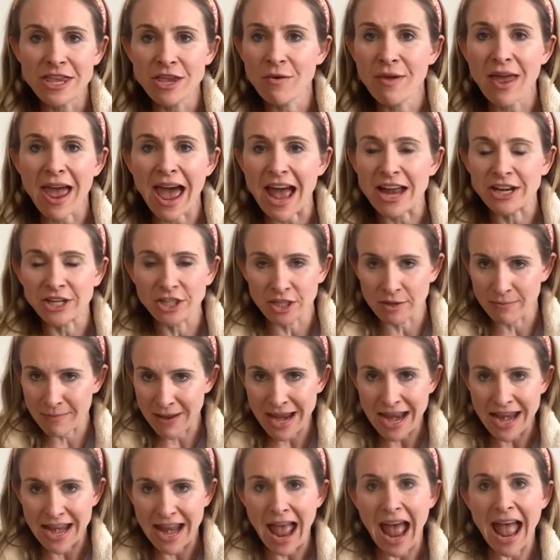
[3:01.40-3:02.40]
you cash them
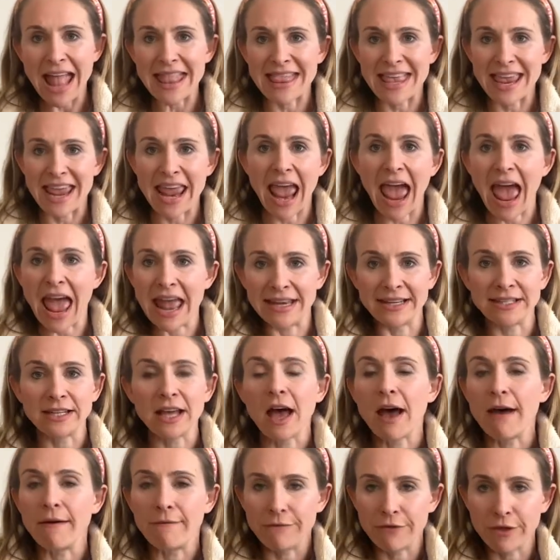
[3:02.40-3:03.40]
in at the end
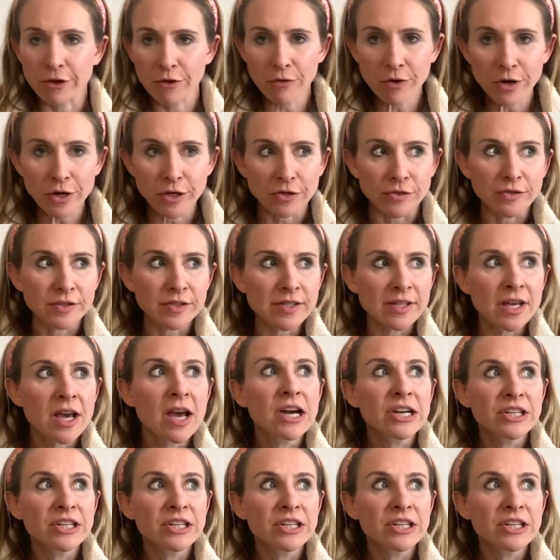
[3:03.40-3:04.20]
of the cruise.